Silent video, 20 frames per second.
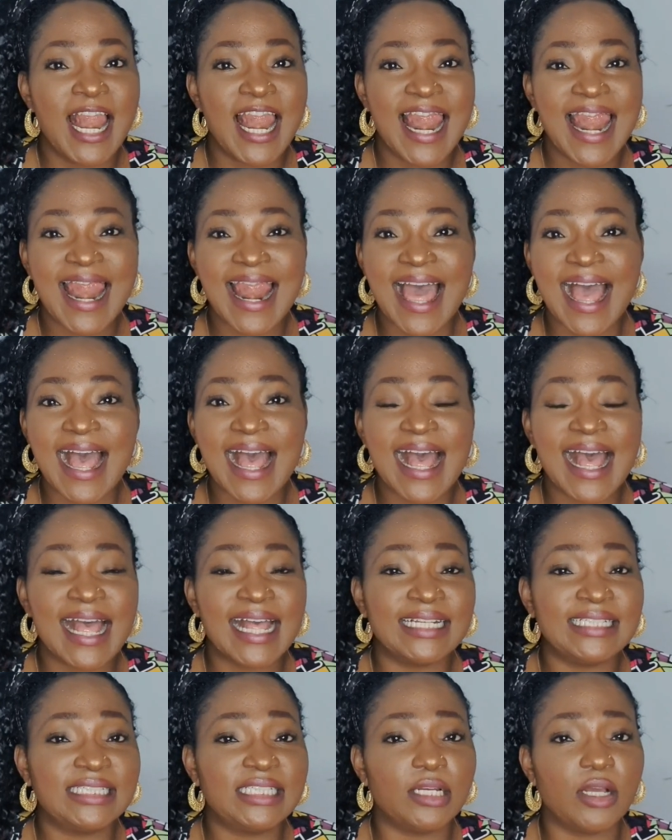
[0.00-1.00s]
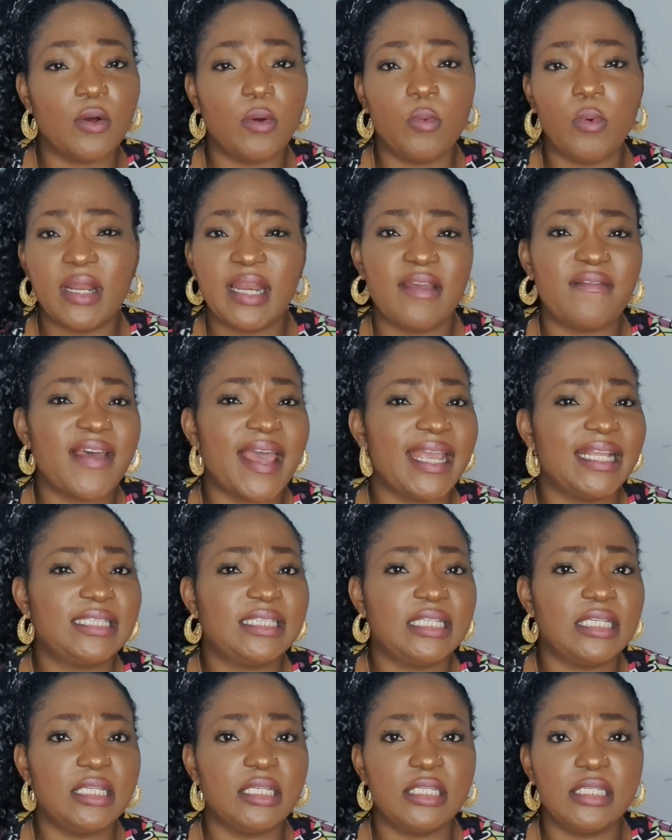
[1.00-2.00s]
land, whatever
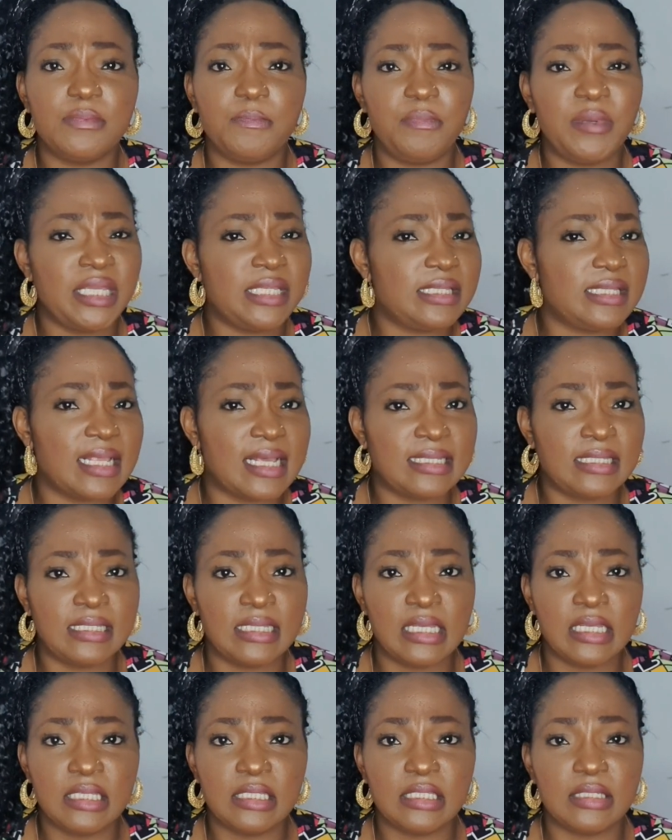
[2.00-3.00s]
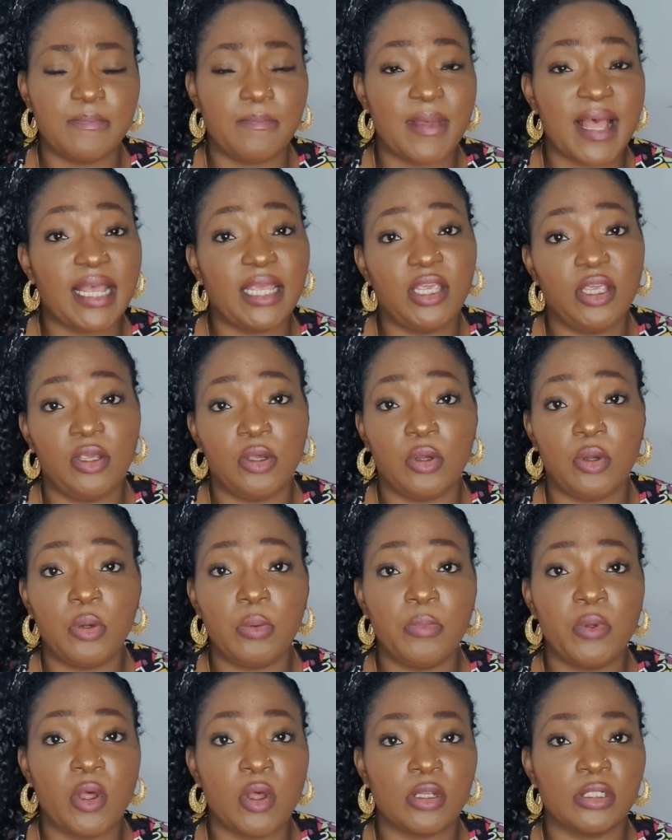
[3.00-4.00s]
it is, businesses back in your
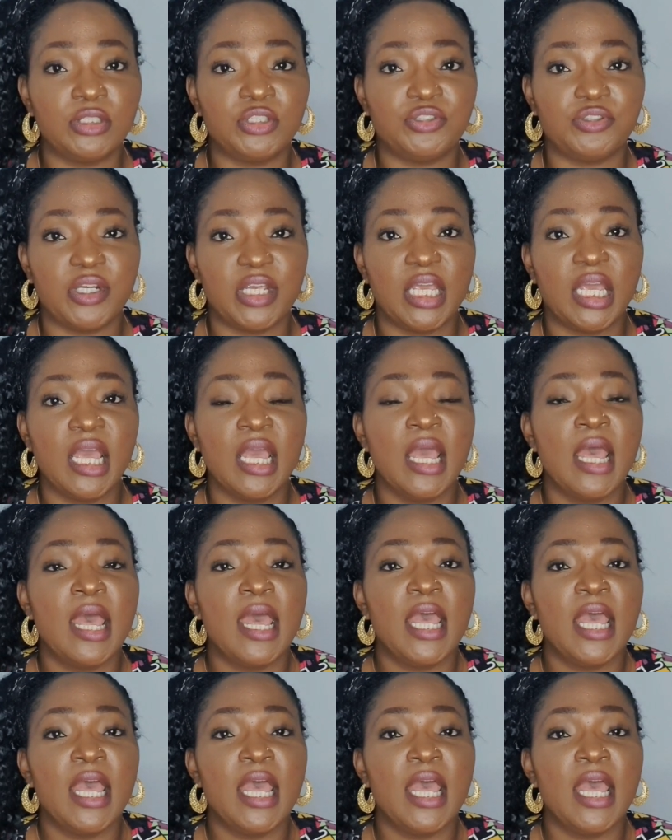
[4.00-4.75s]
own country,